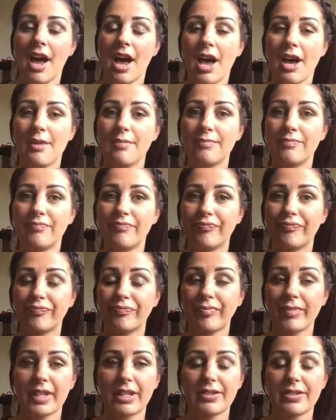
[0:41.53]

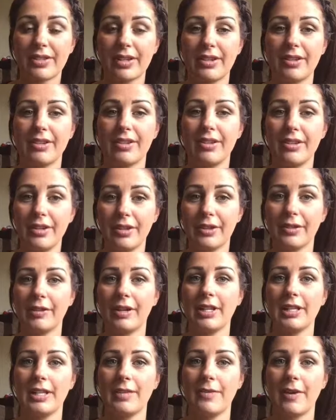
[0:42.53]
So the new
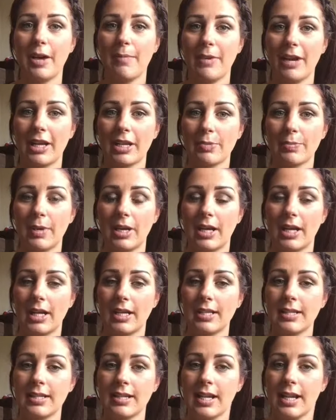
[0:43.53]
3D Fiber Lash
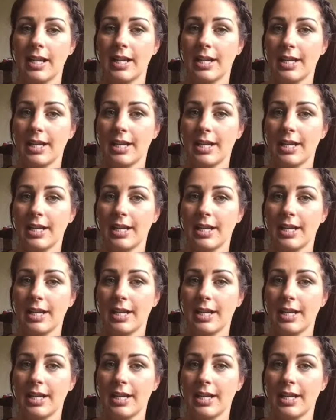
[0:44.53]
Plus